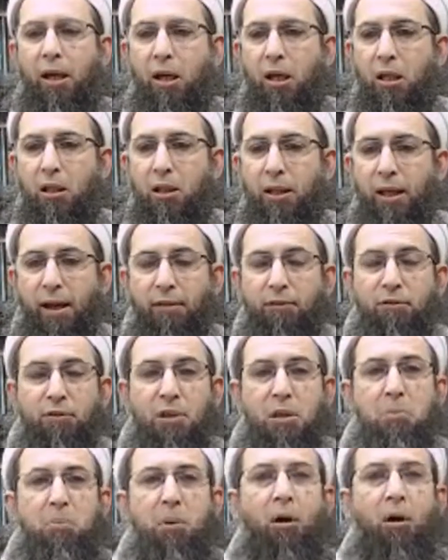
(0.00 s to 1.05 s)
in
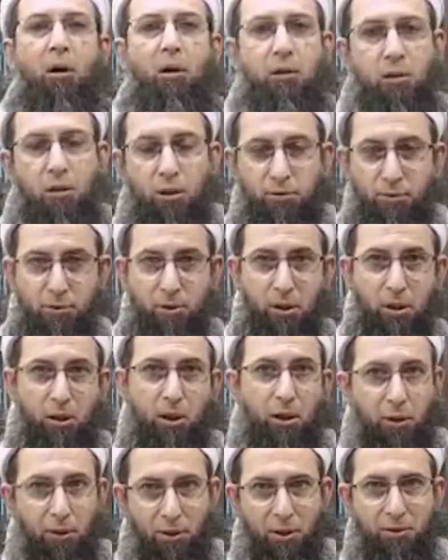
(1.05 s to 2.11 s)
every part of the
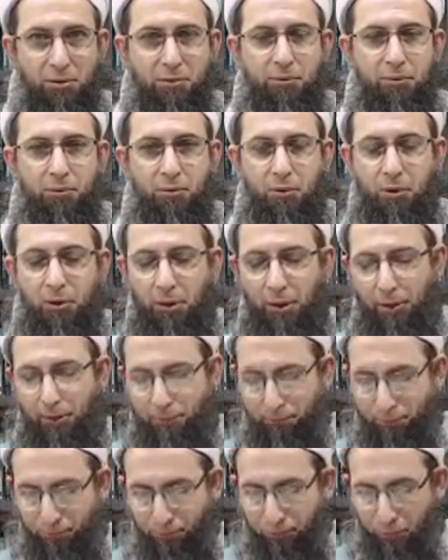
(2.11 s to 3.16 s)
earth. All right.
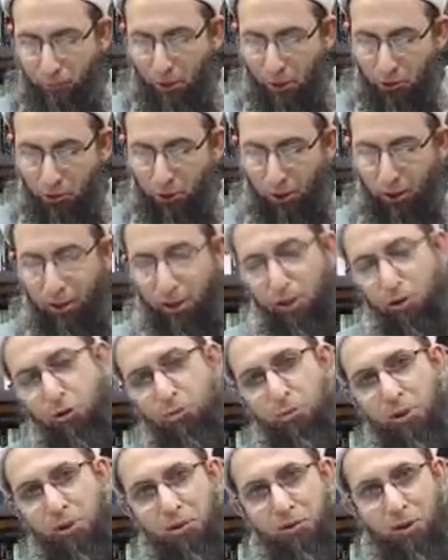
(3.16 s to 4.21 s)
So Allah
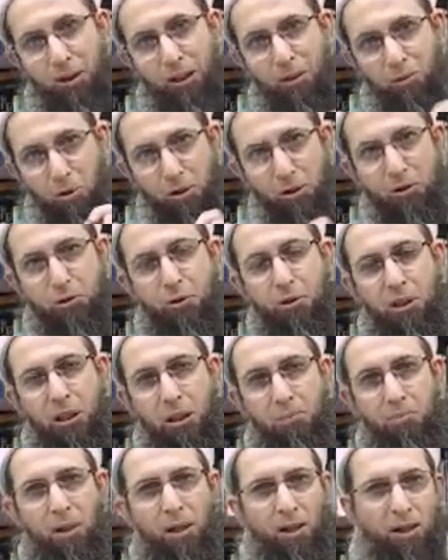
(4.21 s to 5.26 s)
subhanahu wa ta'ala wanted to
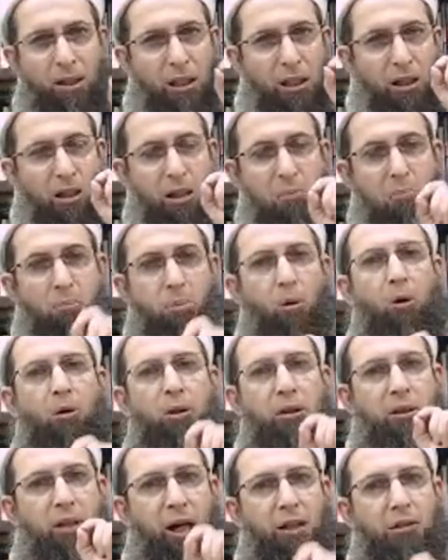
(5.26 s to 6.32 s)
keep the
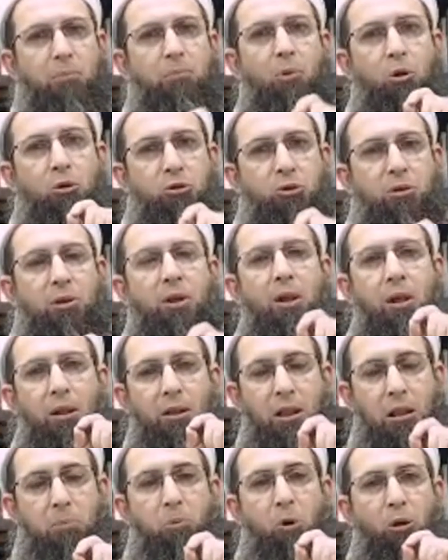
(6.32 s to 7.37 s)
important
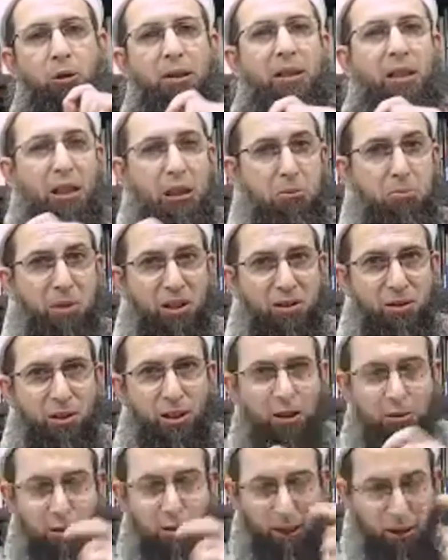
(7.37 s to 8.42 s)

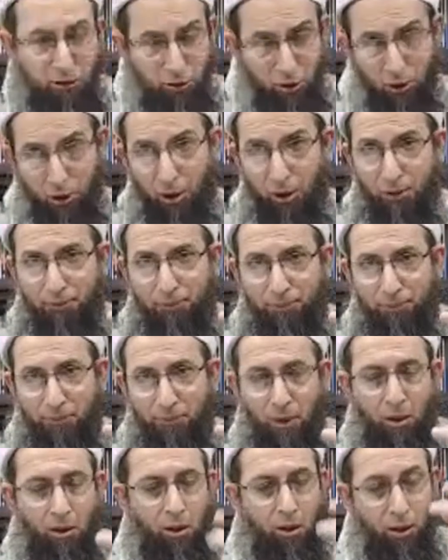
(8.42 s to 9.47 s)
ibadat like salah,
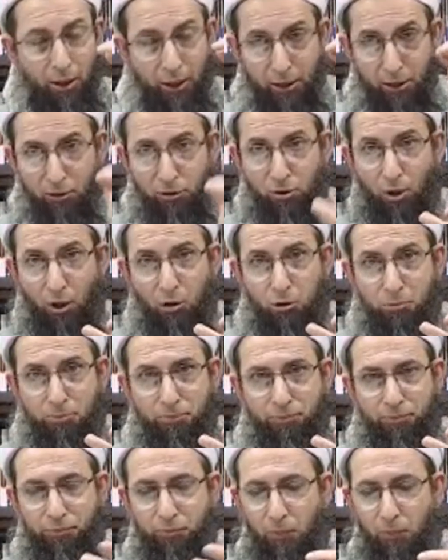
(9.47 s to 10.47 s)
like saum,